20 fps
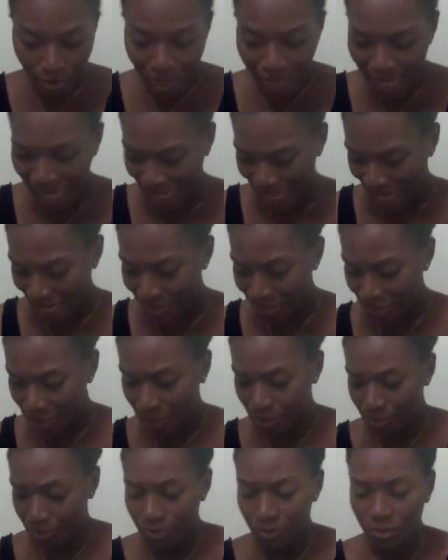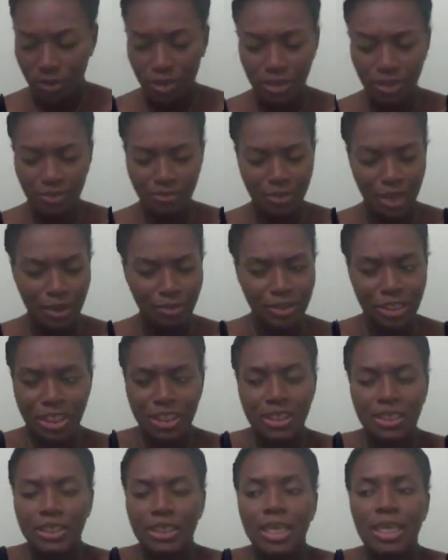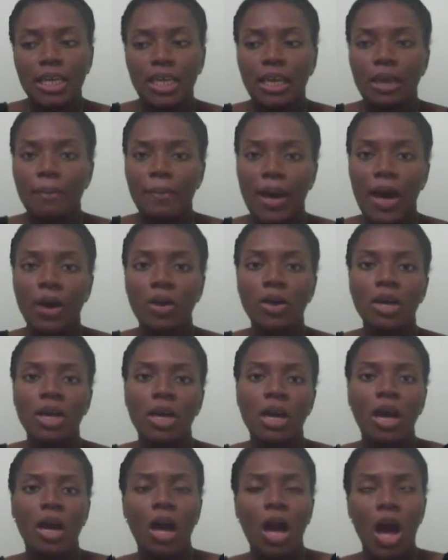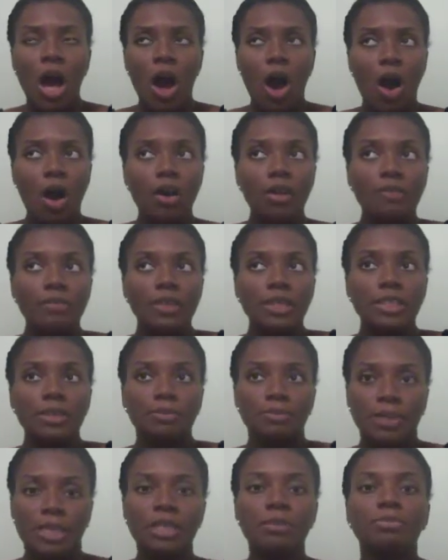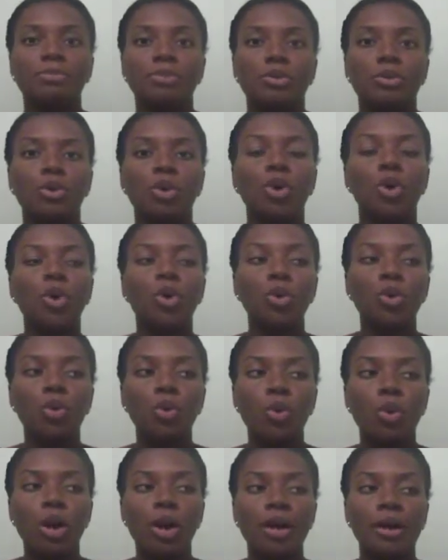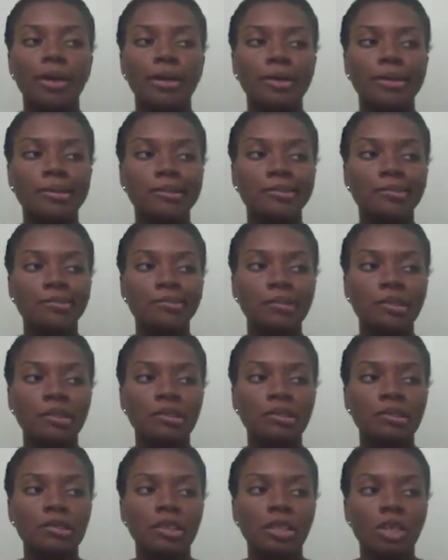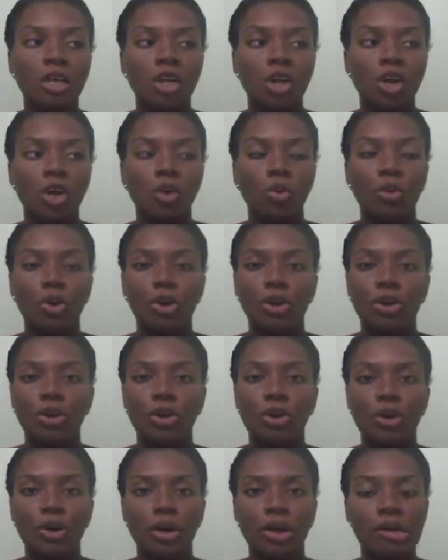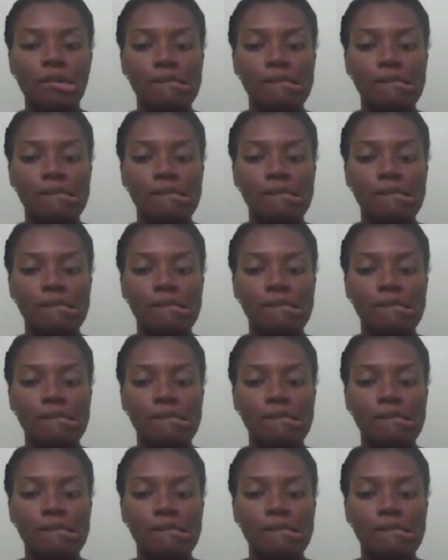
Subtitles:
And I was just thinking about all of these people who were